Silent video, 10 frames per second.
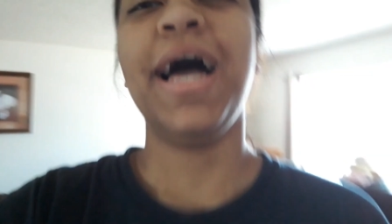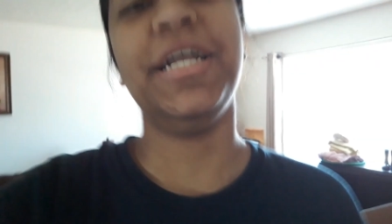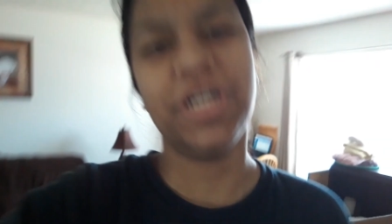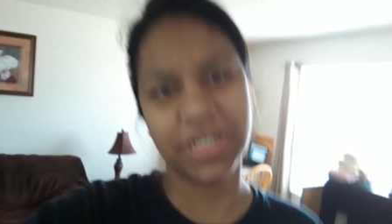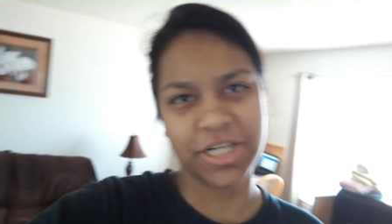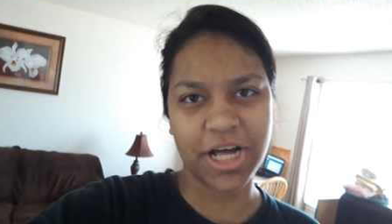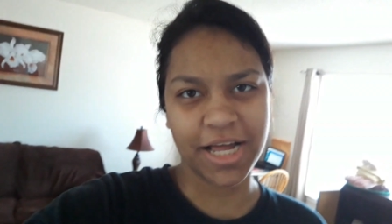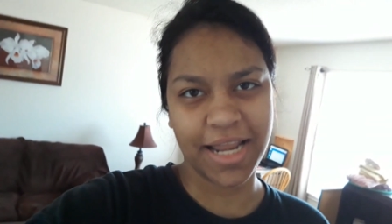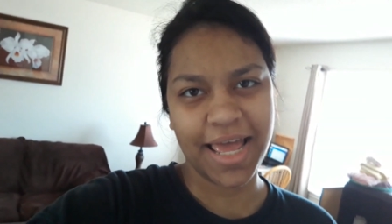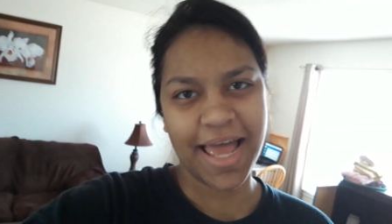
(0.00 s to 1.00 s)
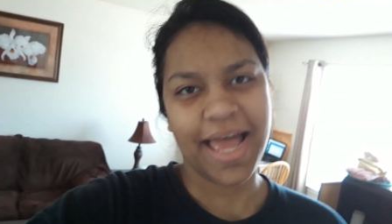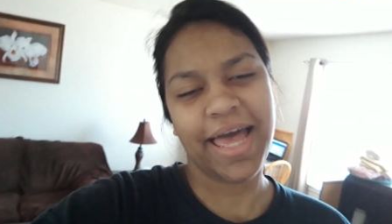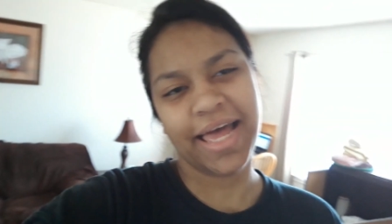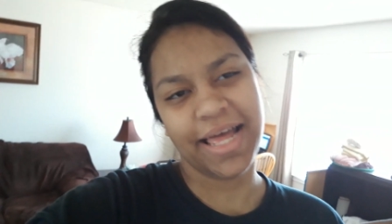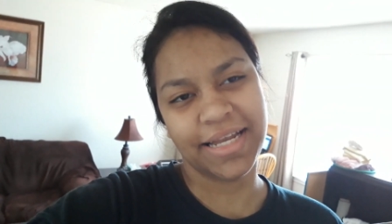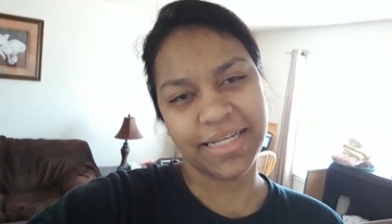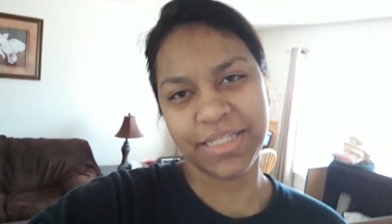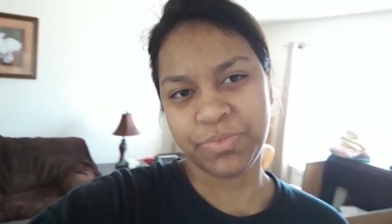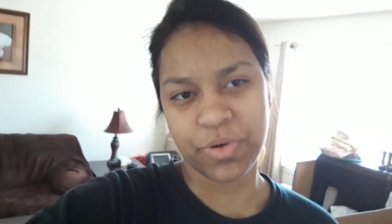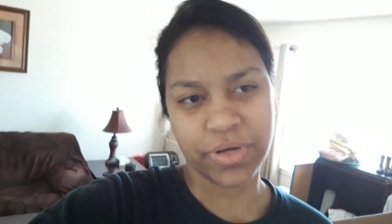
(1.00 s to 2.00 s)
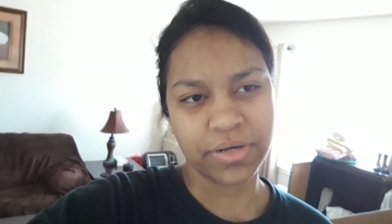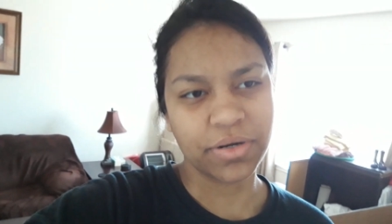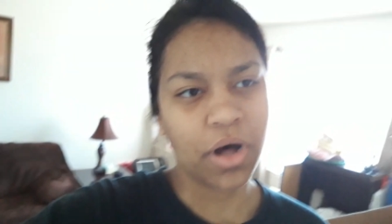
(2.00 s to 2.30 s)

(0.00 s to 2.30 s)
I turned it on and it's broken.